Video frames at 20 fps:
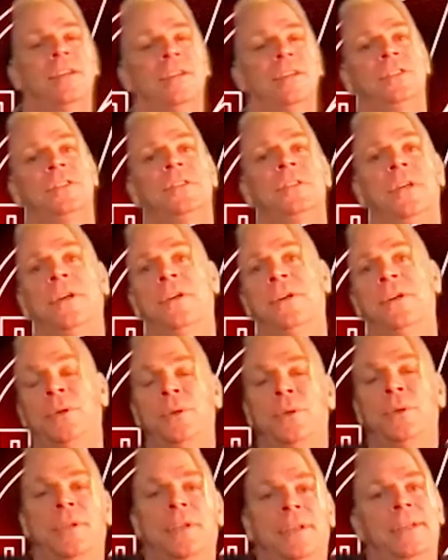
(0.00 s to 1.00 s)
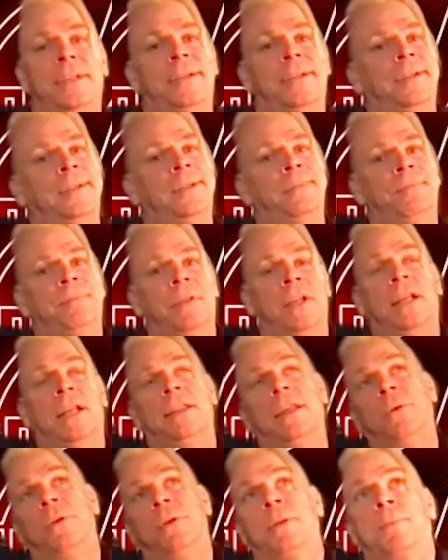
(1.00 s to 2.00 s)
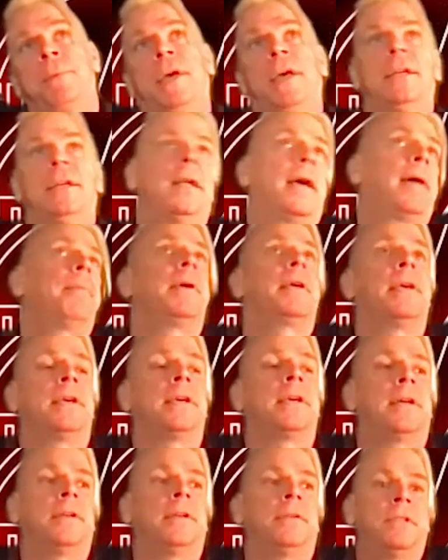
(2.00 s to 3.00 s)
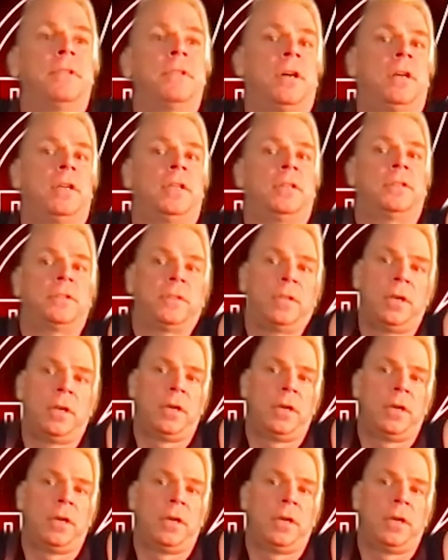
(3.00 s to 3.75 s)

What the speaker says: So, and I think with the pandemic, it kind of taught us